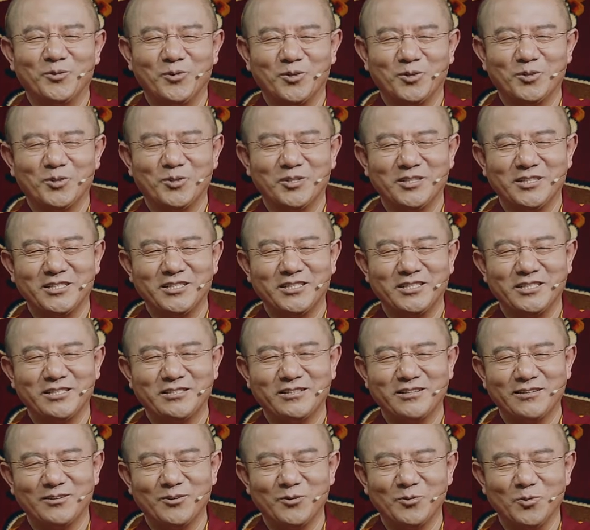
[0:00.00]
I think it
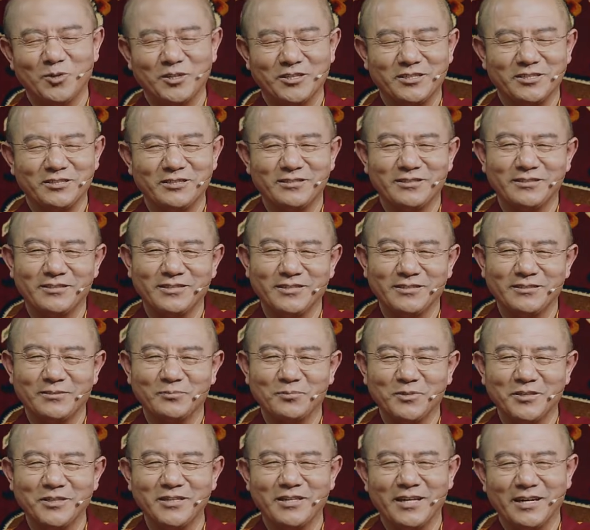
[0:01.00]
was 30 or
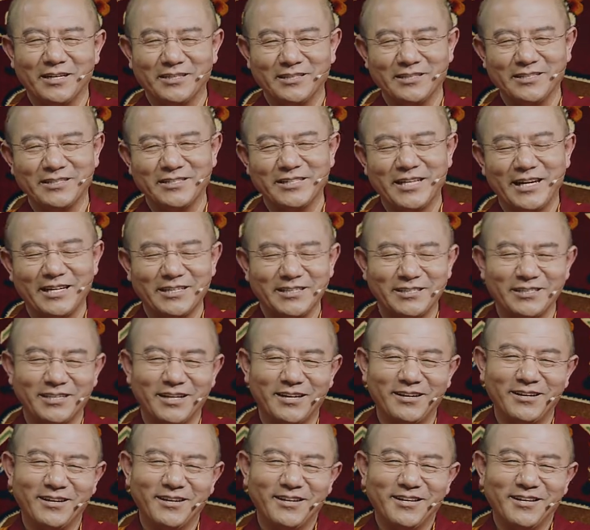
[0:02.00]
40 years ago.